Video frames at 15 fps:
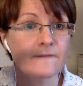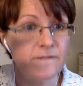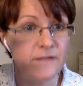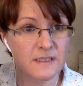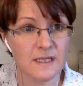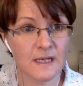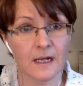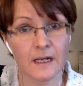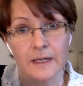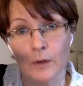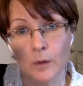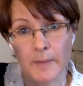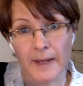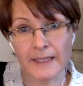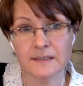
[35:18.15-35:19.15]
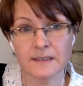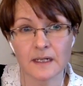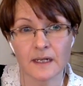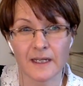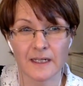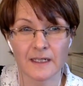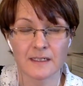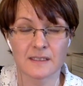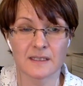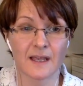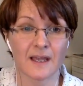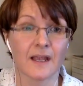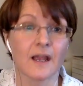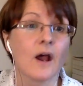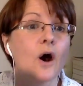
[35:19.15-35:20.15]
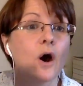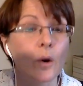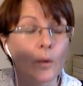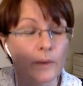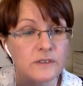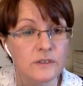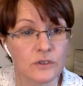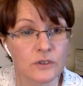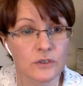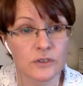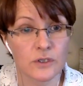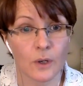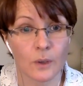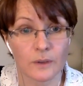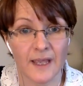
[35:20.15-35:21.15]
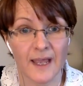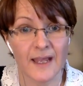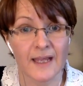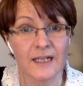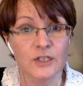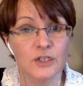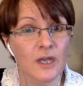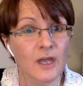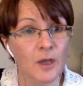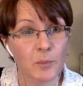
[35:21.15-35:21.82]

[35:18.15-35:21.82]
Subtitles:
physically or mentally and say, oh, it's just old age.